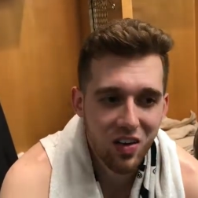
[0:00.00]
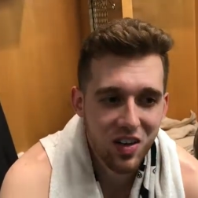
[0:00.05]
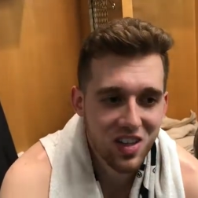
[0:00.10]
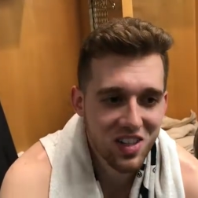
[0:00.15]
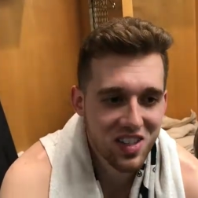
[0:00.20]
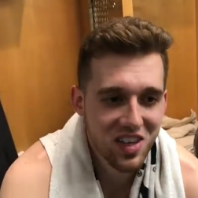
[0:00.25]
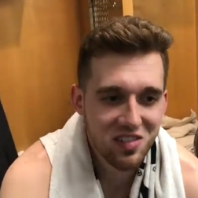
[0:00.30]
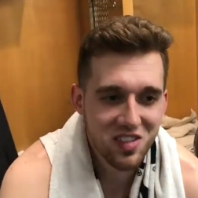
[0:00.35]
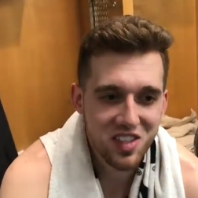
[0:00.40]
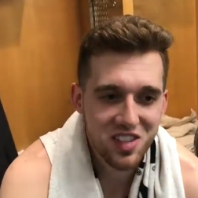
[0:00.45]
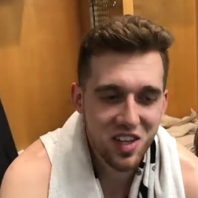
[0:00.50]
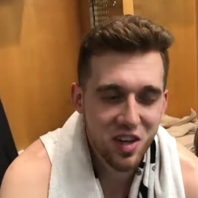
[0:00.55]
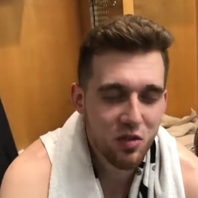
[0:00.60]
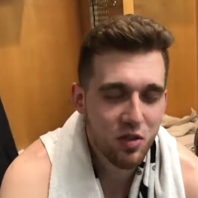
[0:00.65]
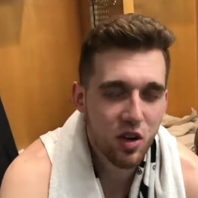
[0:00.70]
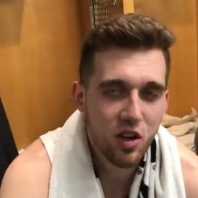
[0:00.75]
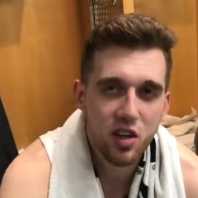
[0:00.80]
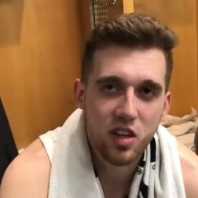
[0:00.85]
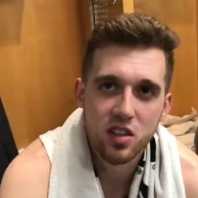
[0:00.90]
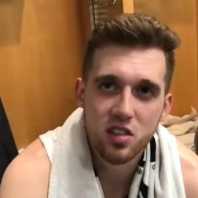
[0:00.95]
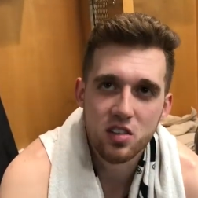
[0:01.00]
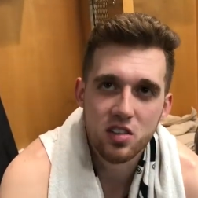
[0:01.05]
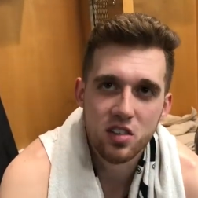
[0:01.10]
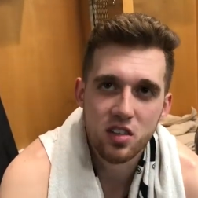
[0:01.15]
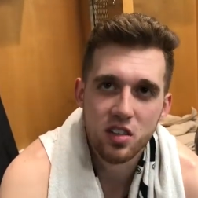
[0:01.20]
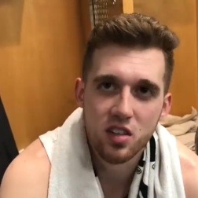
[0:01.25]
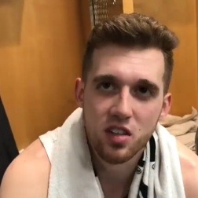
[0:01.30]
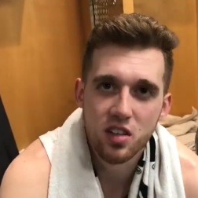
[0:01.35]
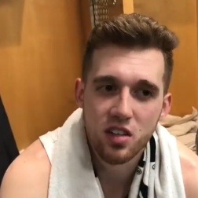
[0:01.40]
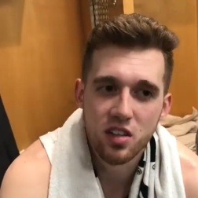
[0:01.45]
We just have to stay
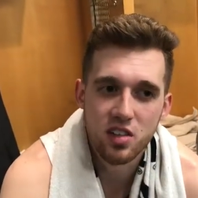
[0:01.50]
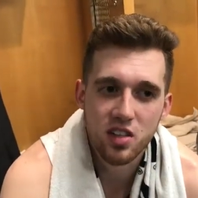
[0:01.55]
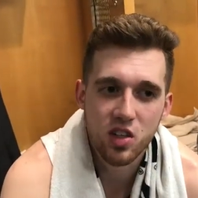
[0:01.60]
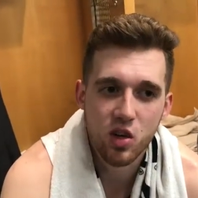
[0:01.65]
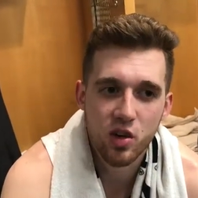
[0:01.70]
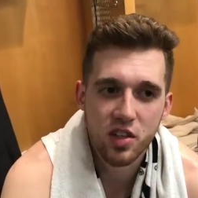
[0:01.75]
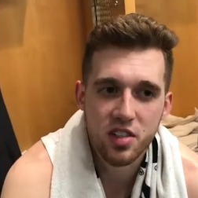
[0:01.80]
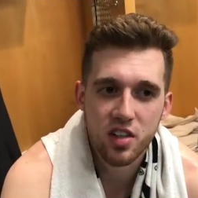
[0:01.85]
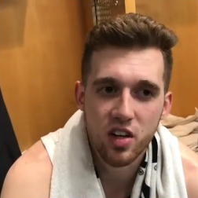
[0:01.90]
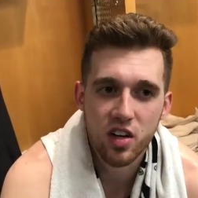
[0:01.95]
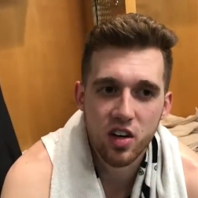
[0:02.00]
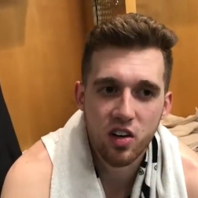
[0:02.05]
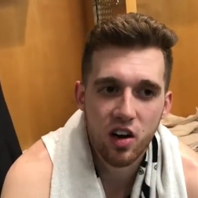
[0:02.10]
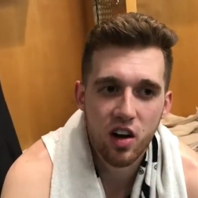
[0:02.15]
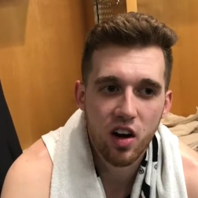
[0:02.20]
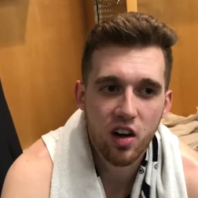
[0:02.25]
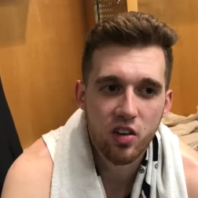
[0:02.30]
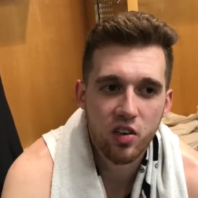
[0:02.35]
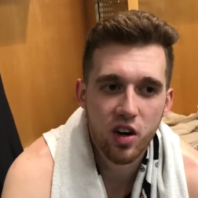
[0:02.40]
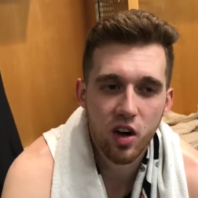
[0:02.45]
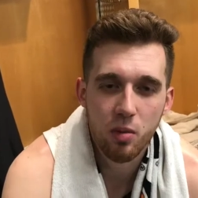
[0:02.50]
focused. It's a quick turnaround.